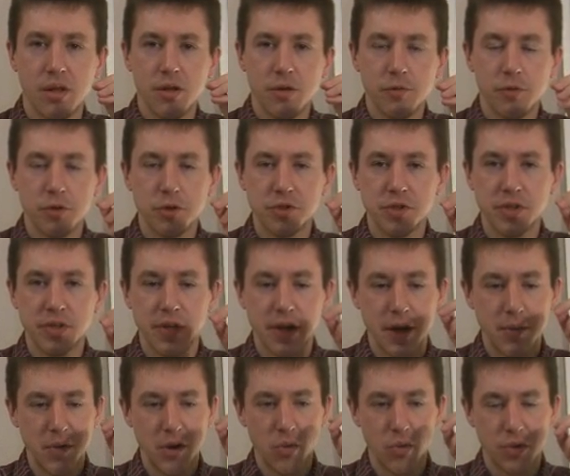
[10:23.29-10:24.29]
First thing that
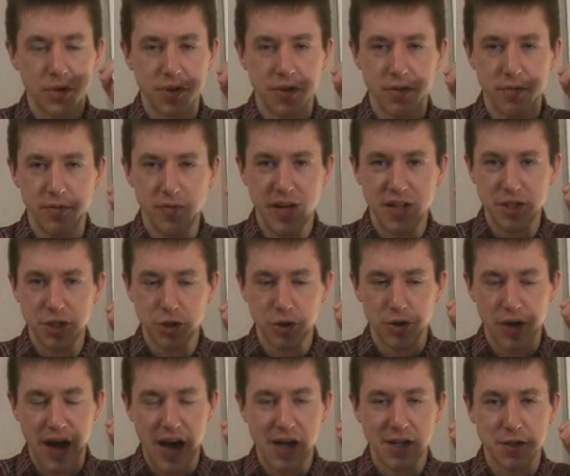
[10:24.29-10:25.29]
hit me was the
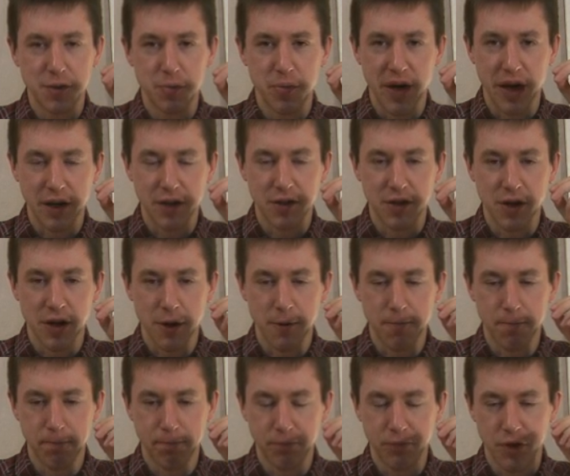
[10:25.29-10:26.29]
vegetal aspect there.
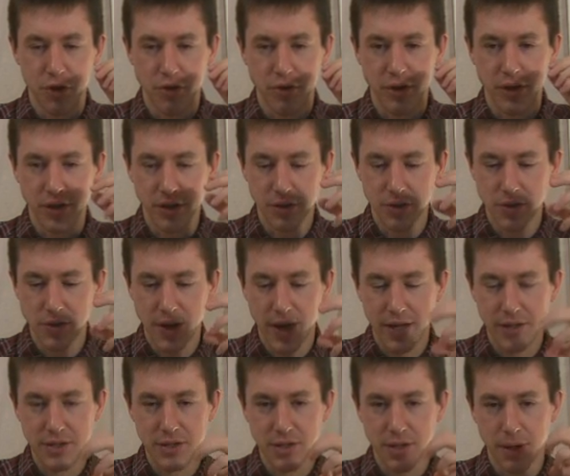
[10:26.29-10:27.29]
There is
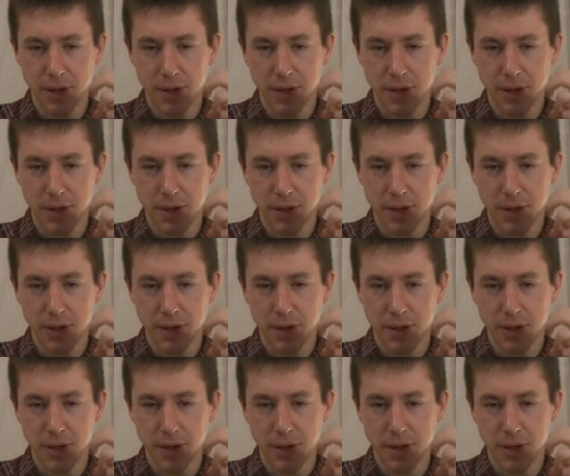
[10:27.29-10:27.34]
that